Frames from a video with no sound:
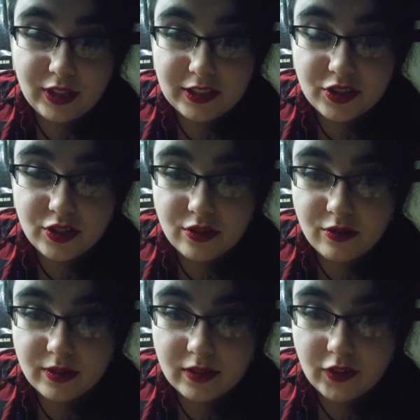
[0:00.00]
like to do
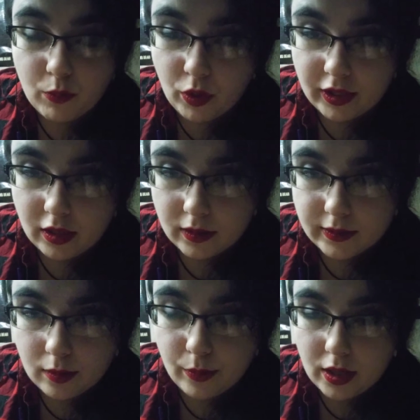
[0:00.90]
is if I'm working on
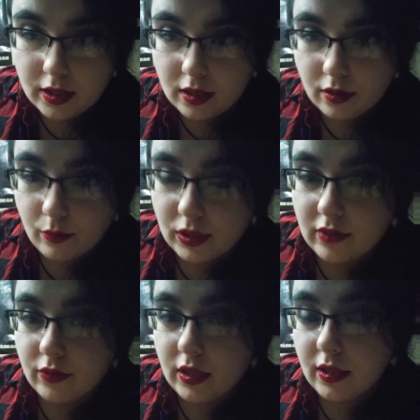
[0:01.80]
somebody or
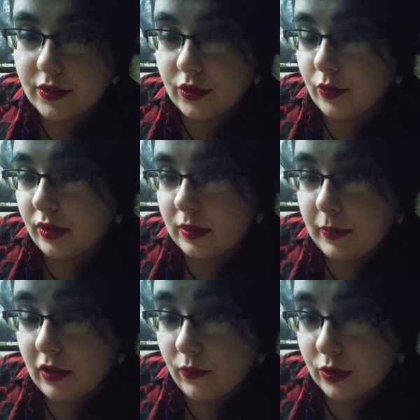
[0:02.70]
whatever else, or doing a
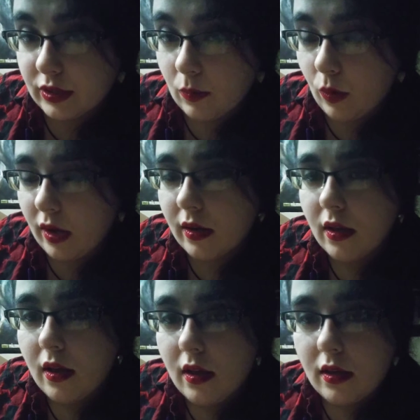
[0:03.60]
spell for someone,
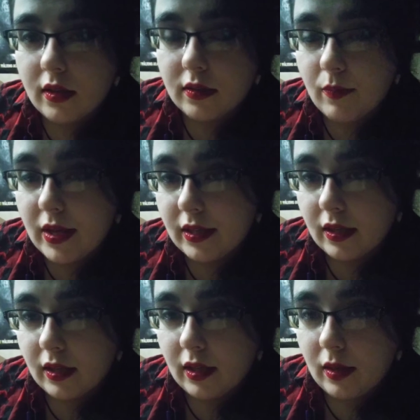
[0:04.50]
is
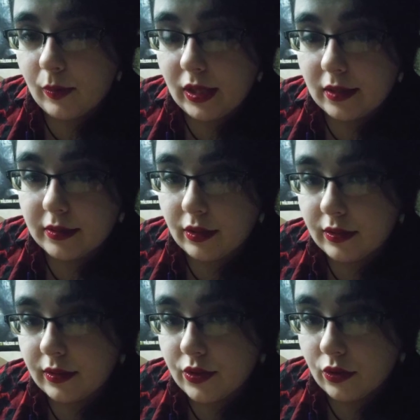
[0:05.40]
making a planetary
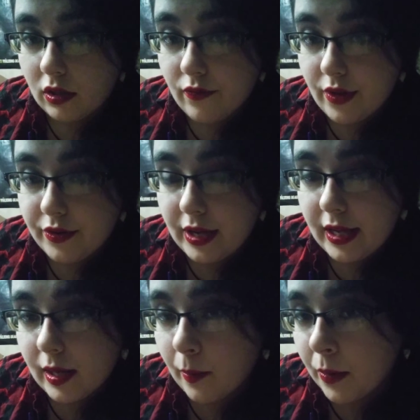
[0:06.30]
sigil of their
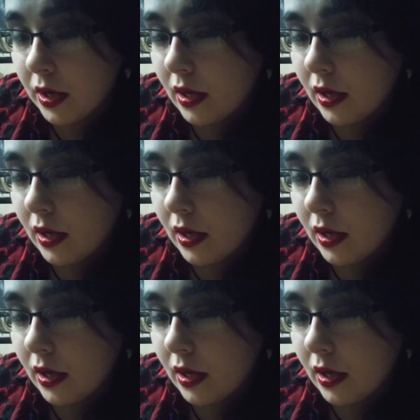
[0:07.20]
name.